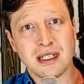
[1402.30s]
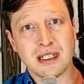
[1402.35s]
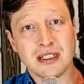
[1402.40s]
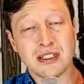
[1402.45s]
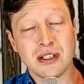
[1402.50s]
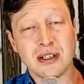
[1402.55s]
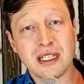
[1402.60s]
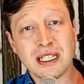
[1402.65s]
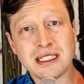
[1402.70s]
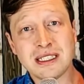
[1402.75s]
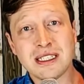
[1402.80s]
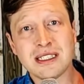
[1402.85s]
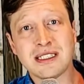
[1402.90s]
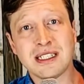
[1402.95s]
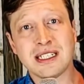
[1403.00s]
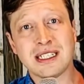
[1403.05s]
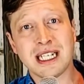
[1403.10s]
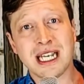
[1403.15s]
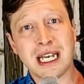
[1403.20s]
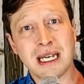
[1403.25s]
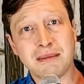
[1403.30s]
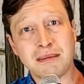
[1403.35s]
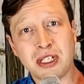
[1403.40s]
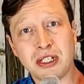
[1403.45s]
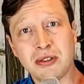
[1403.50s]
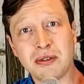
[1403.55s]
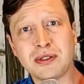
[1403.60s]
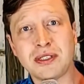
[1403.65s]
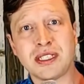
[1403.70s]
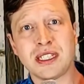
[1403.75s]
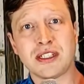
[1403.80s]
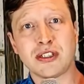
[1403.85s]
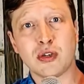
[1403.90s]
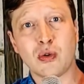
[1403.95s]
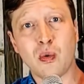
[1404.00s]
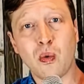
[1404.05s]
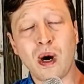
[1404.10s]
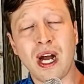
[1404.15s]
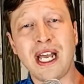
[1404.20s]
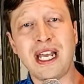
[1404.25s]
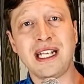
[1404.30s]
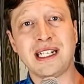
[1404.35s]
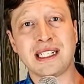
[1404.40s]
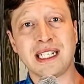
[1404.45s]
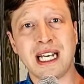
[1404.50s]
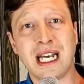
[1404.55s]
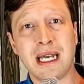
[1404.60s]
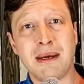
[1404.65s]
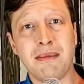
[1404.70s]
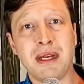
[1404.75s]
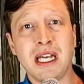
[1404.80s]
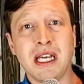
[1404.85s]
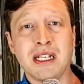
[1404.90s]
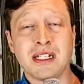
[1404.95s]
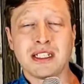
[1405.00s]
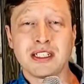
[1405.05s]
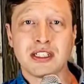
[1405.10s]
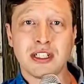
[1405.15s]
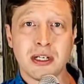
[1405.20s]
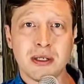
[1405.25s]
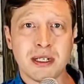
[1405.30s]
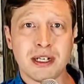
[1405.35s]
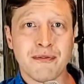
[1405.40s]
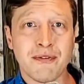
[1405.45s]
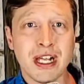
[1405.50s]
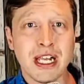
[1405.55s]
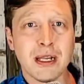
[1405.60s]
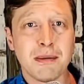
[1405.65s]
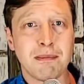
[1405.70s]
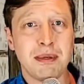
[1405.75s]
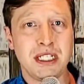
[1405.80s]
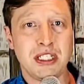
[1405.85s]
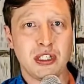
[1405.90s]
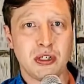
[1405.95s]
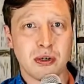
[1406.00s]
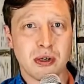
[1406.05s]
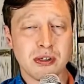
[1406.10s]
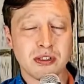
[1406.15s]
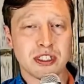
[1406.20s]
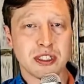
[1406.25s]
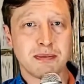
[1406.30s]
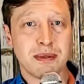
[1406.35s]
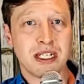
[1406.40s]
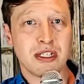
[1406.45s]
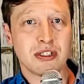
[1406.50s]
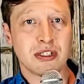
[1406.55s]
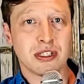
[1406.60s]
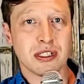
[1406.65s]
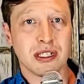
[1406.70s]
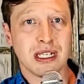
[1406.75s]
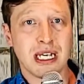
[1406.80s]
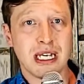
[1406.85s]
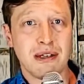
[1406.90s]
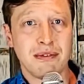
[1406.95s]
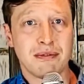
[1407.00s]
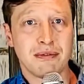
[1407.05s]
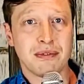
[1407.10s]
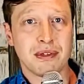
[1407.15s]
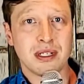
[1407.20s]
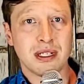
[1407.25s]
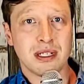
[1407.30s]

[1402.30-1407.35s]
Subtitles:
So this is the time. Use this quiet time to start developing your own spiritual life.